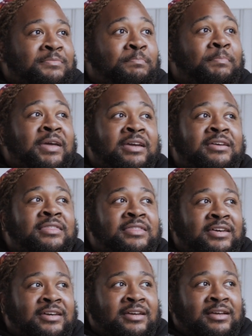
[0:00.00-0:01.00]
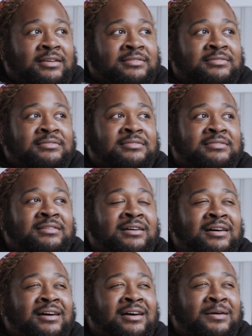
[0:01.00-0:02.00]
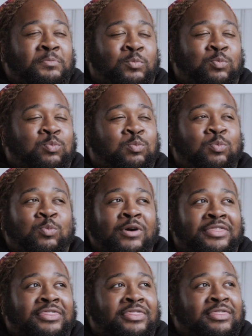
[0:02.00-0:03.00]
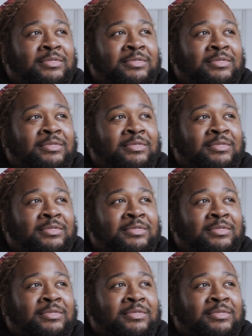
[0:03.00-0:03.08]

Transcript: make things with